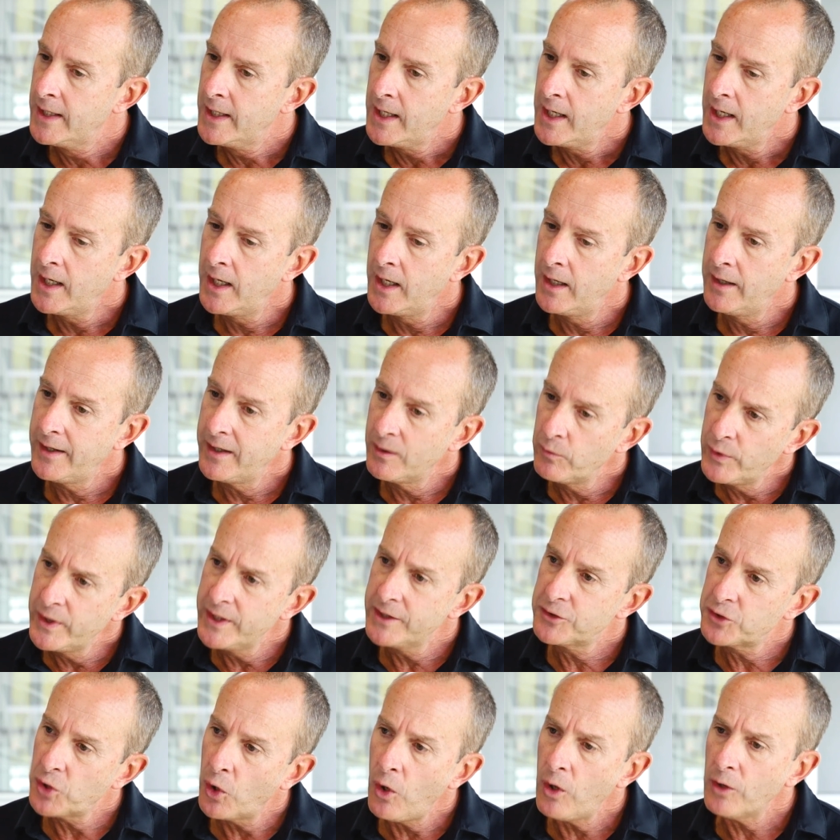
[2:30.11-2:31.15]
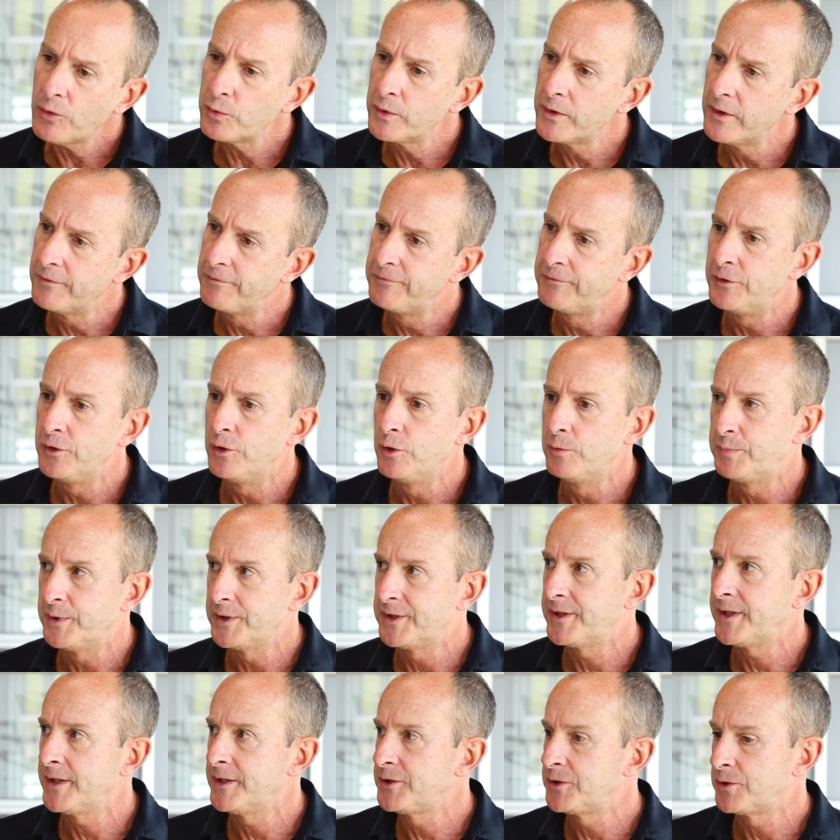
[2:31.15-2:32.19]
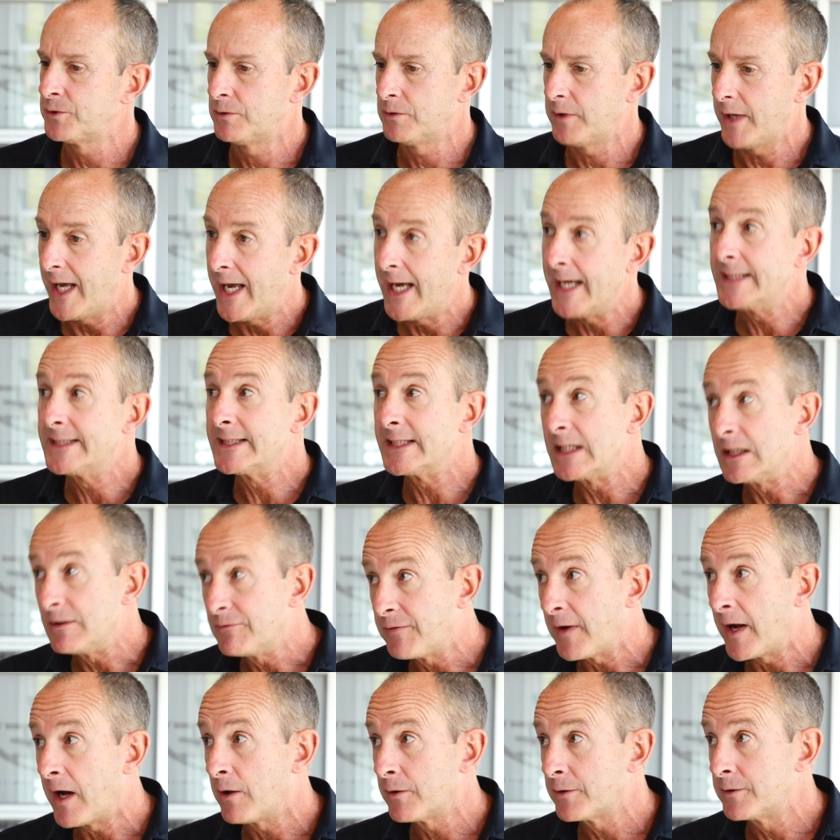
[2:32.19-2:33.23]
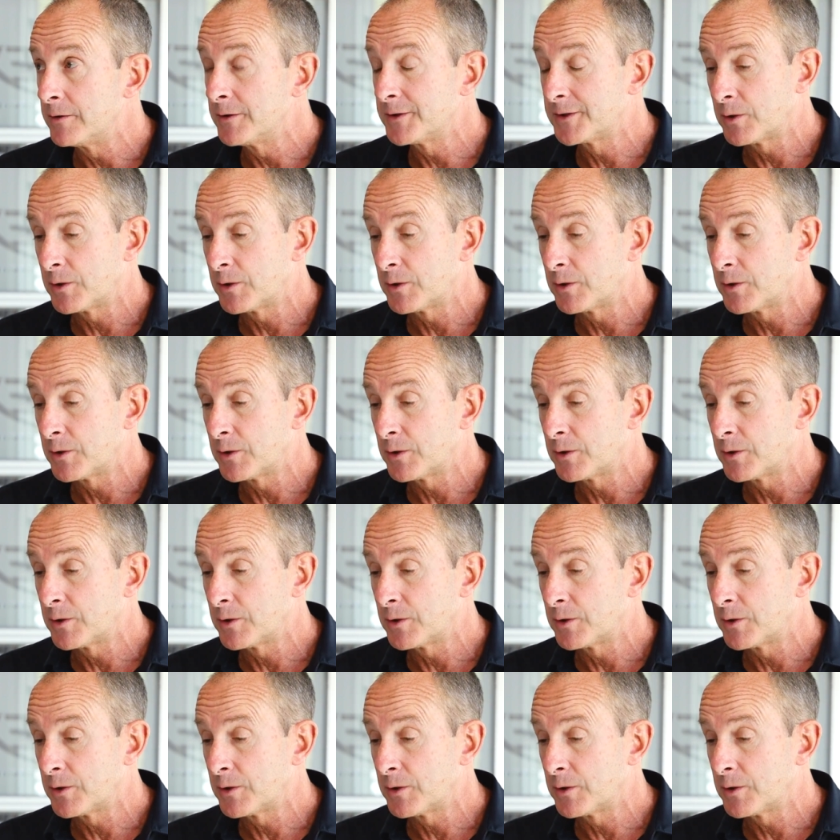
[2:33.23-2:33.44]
And we had talked with a few potential exited founders.